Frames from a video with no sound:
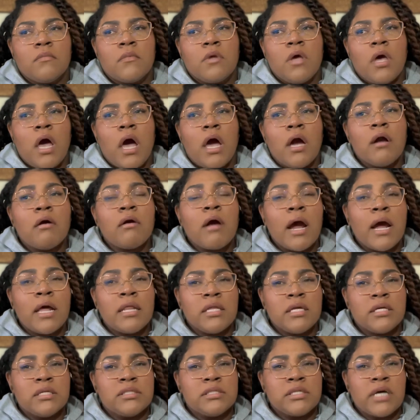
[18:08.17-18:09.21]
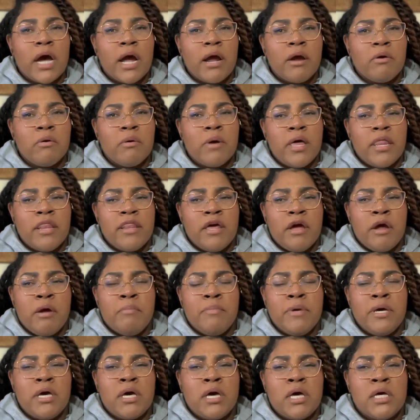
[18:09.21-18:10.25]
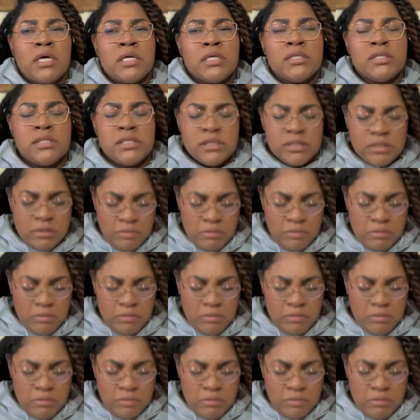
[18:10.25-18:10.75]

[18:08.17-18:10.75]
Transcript: I cried the entire way there because